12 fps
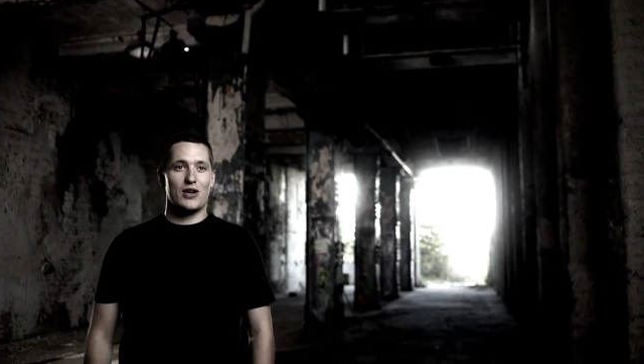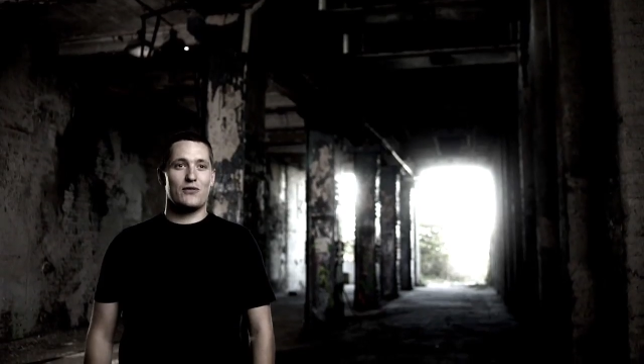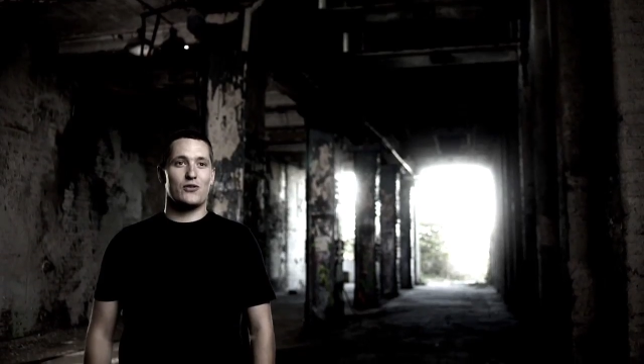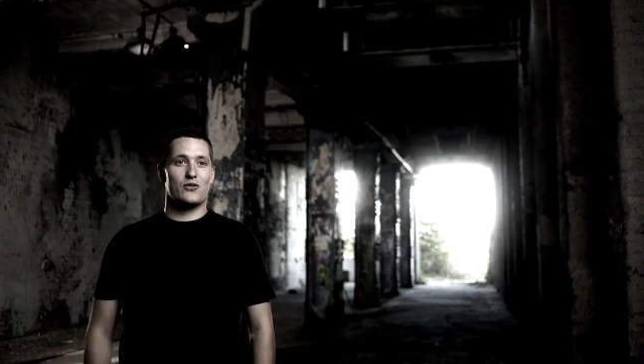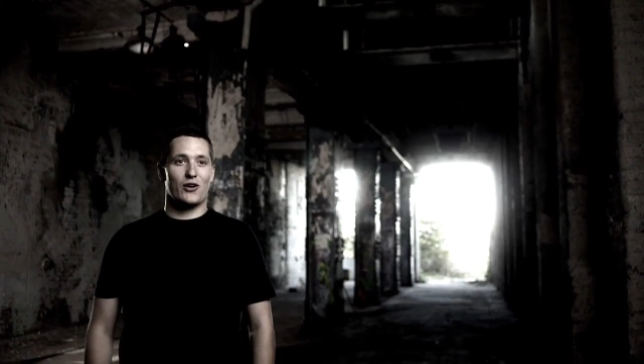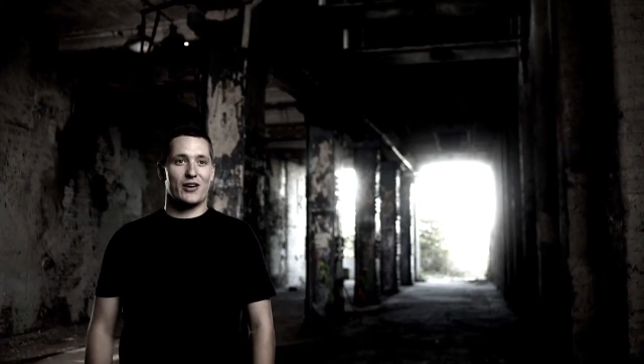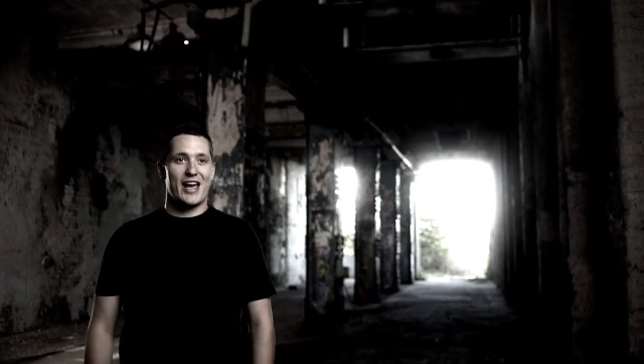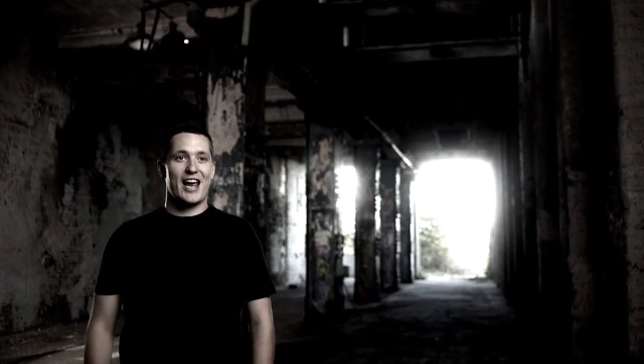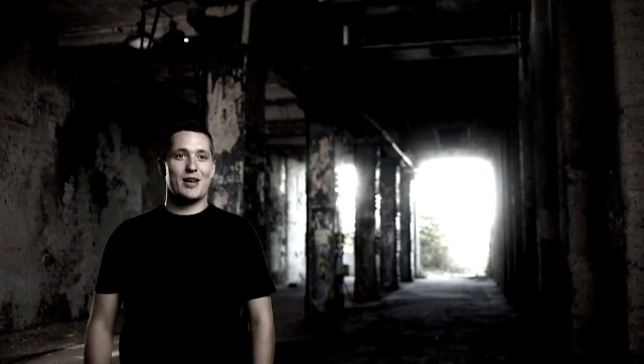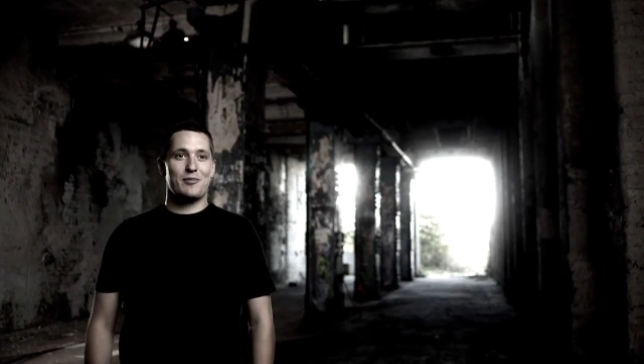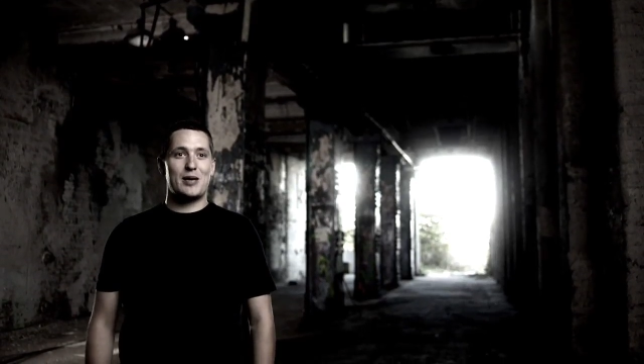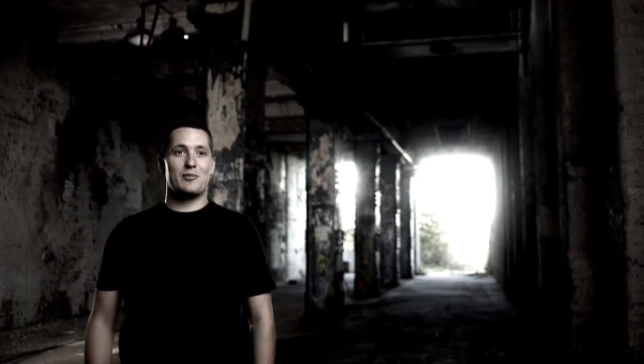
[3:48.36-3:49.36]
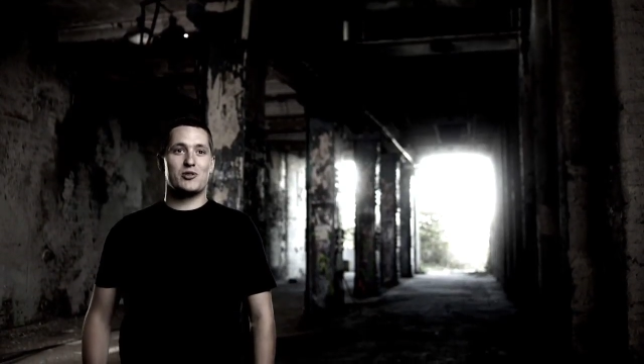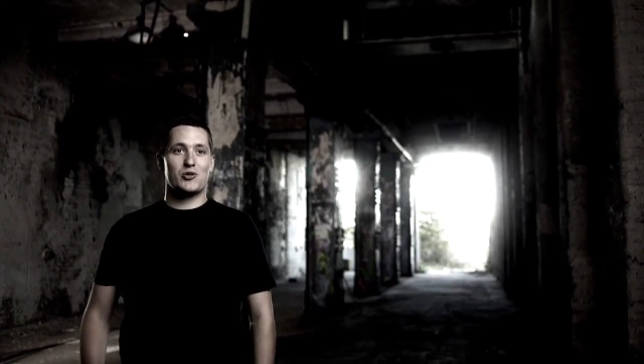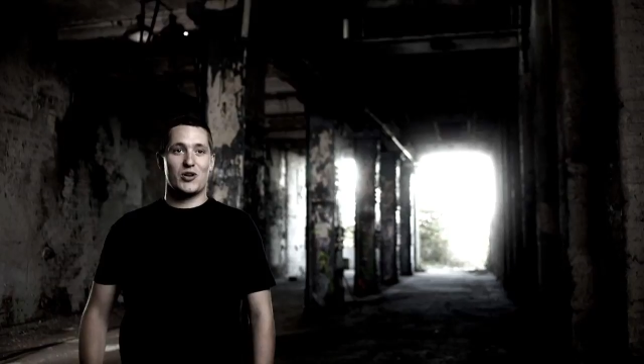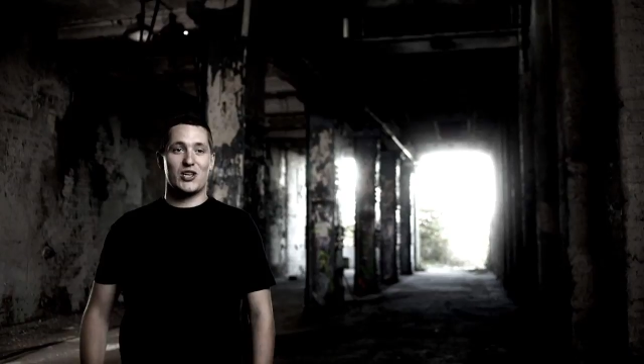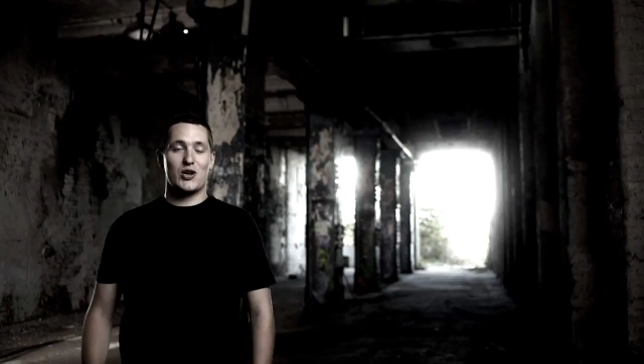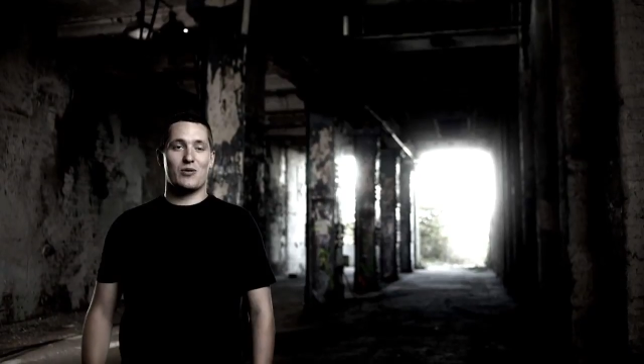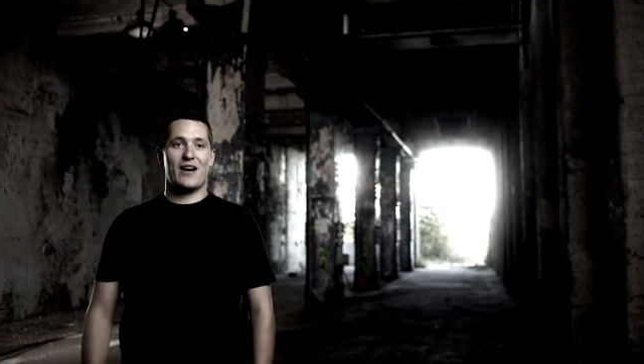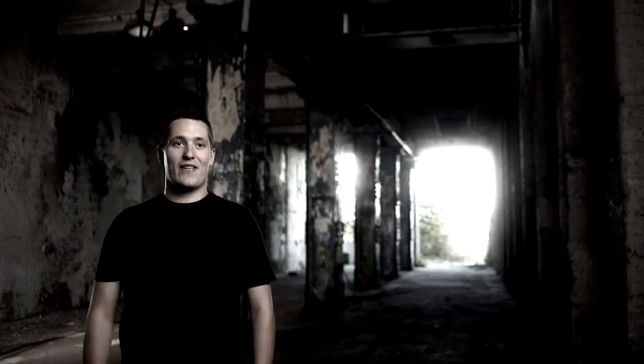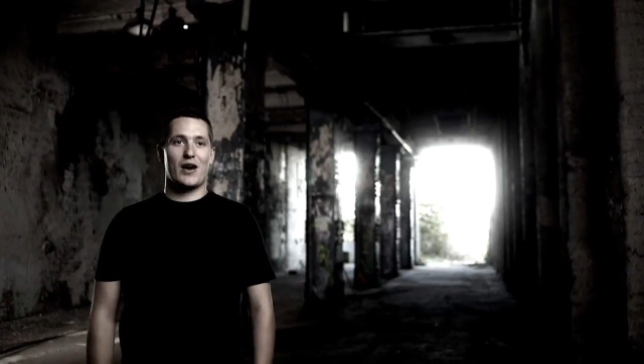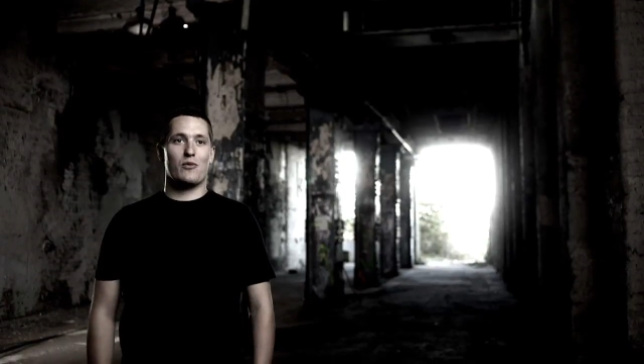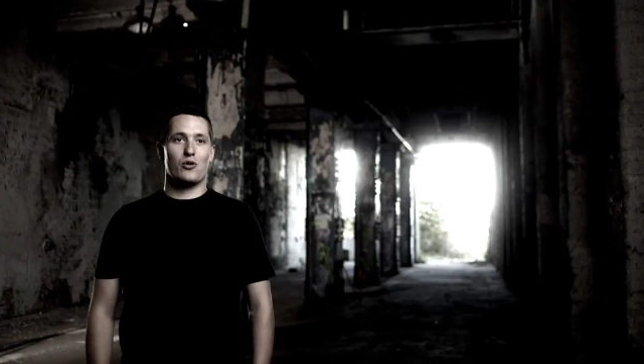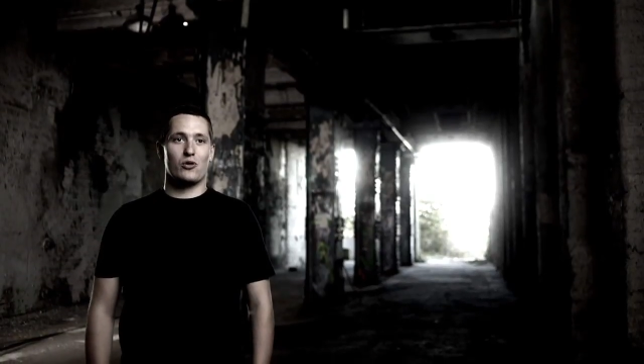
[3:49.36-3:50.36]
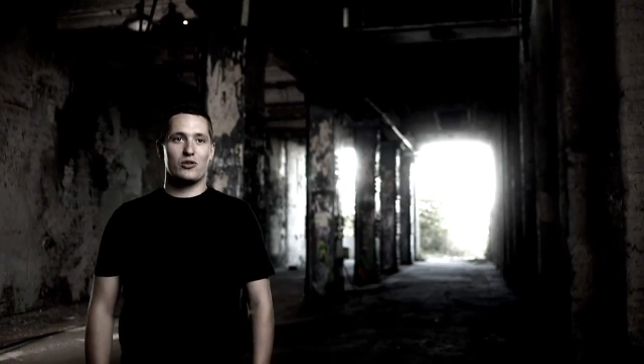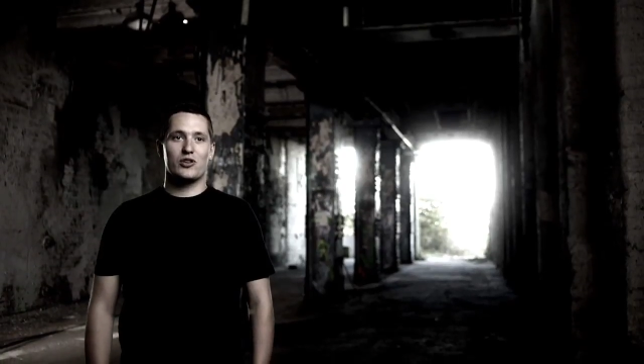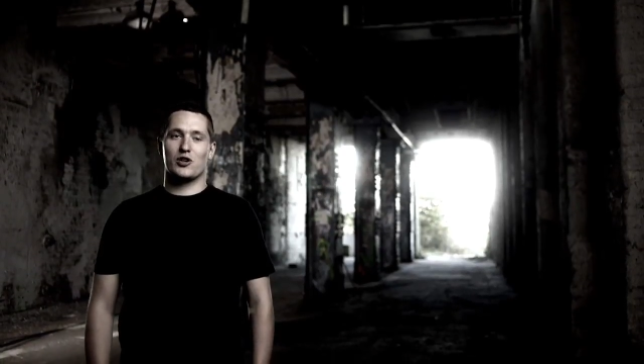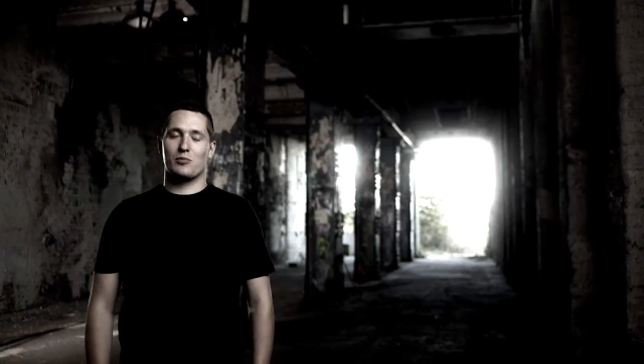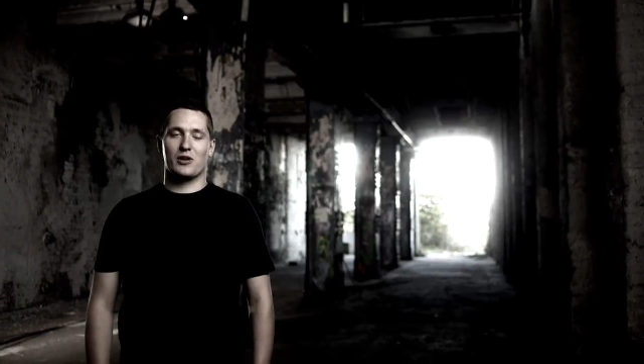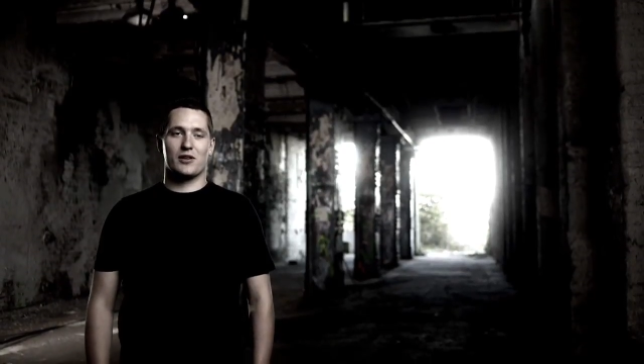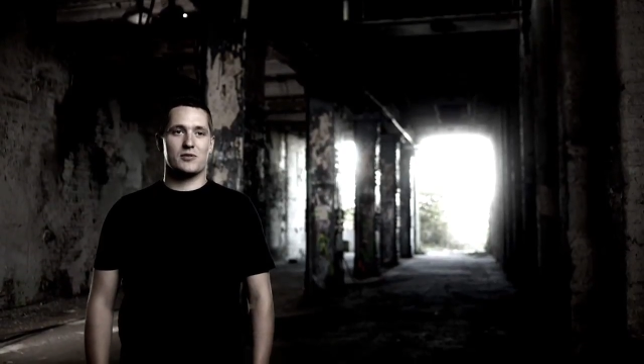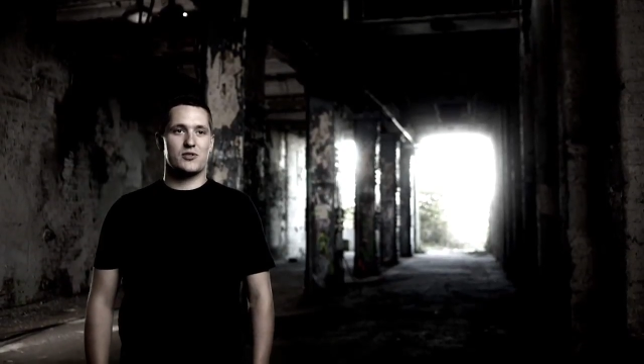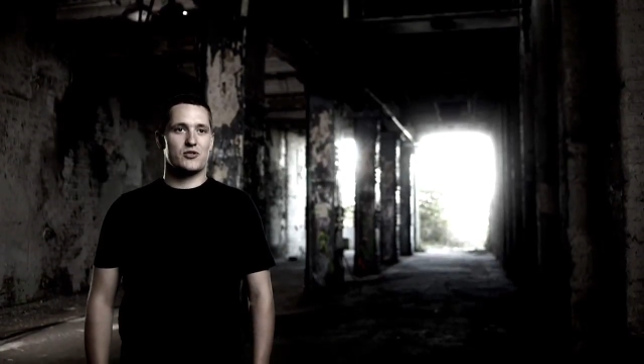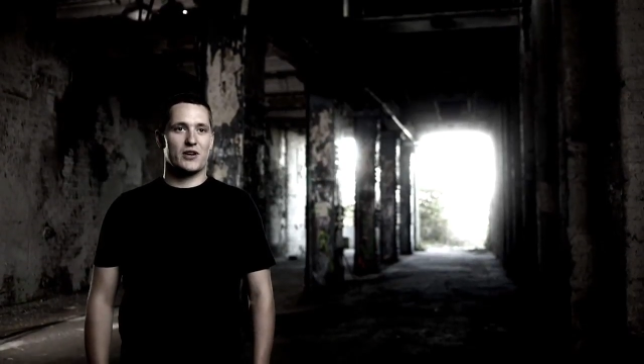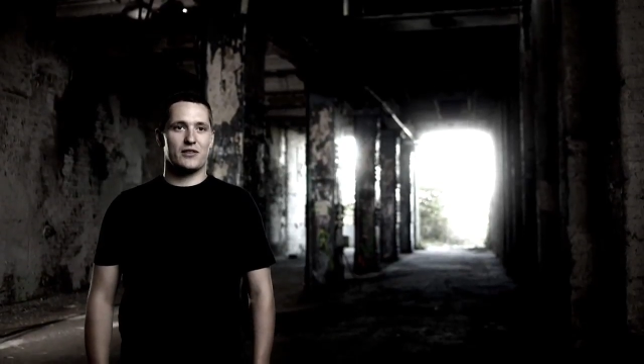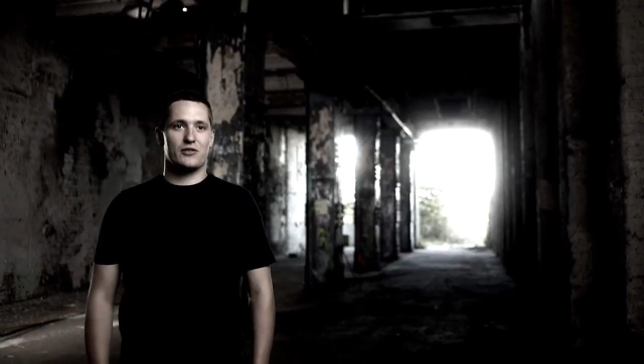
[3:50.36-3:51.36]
if you've got an enemy between you and that wall, you'll blow them straight